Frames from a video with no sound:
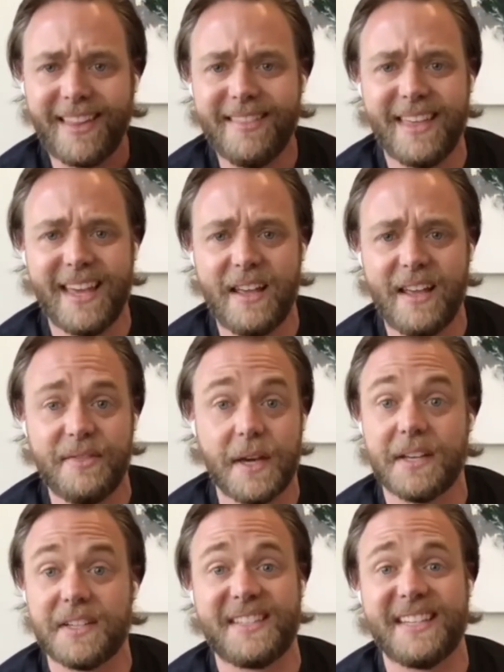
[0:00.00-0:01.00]
than
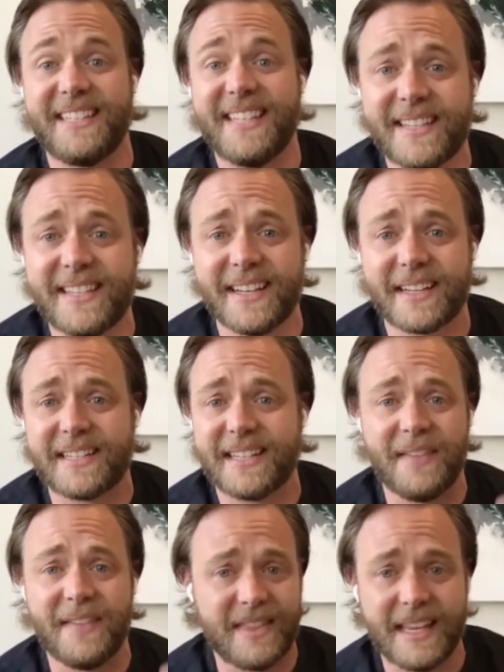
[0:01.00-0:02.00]
the statistics
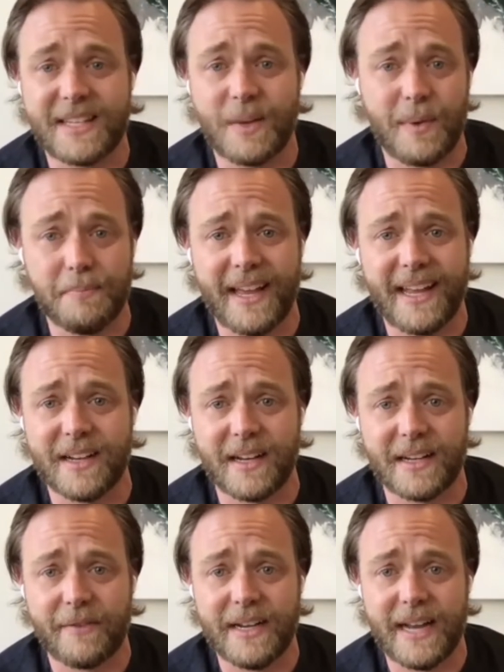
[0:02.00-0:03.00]
and the things that we planned
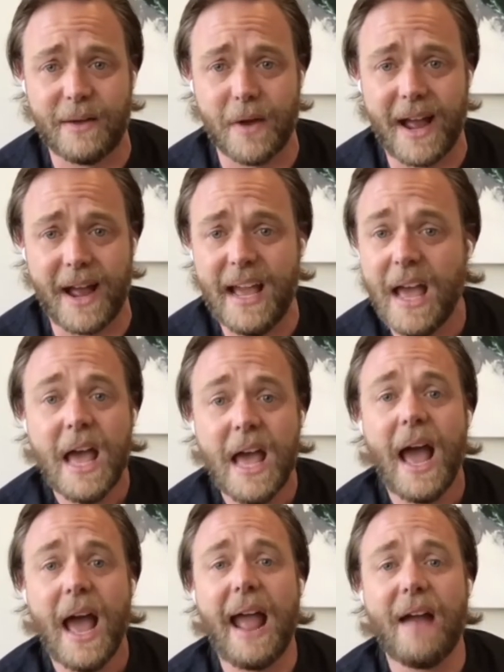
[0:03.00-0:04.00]
on every day, right?
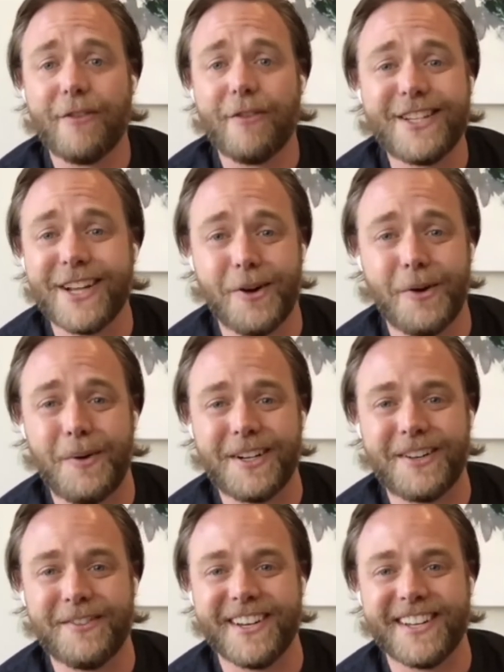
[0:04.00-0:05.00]
Every single
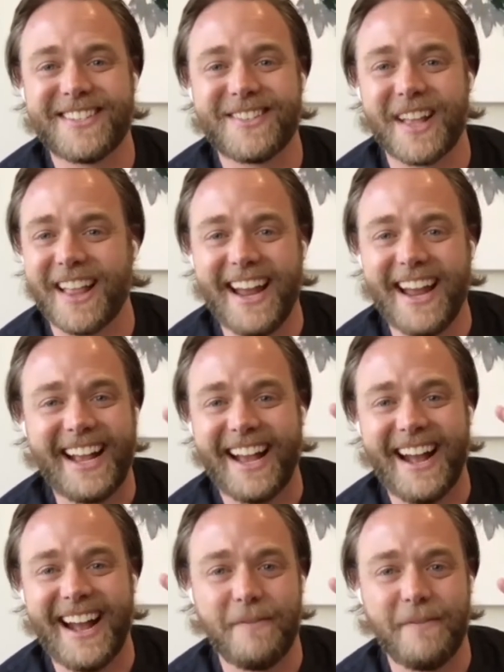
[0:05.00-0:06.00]
one of us like
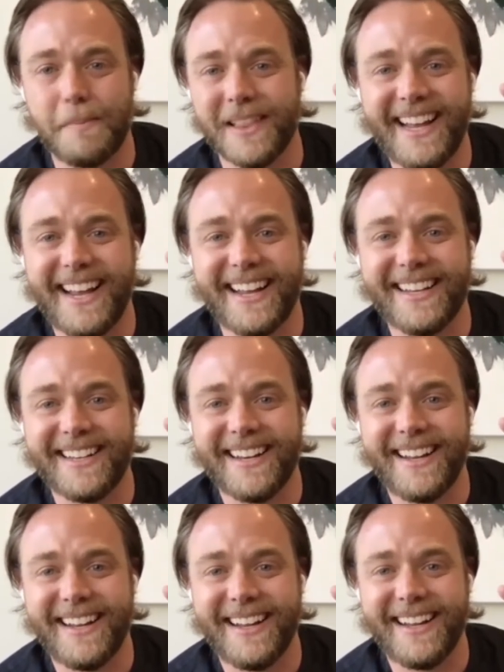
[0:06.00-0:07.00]
have a plan,
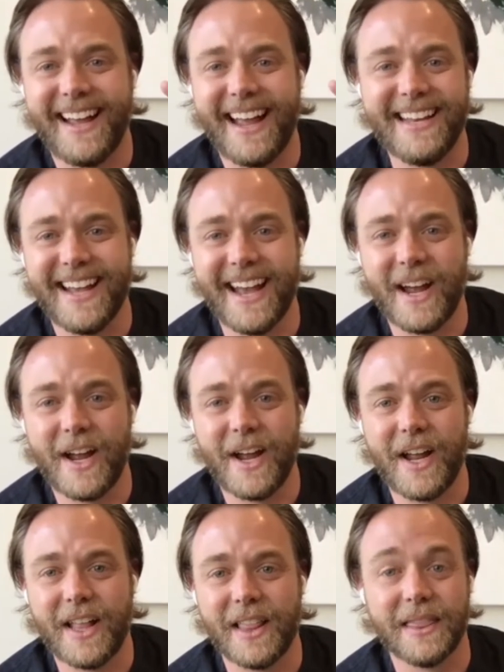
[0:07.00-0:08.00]
and yet
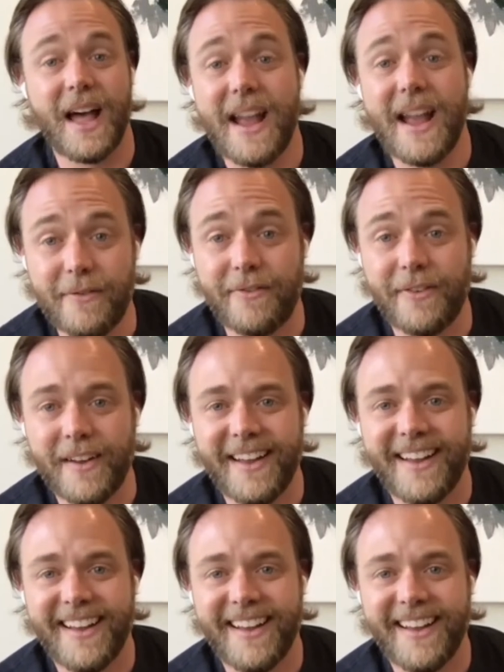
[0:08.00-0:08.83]
life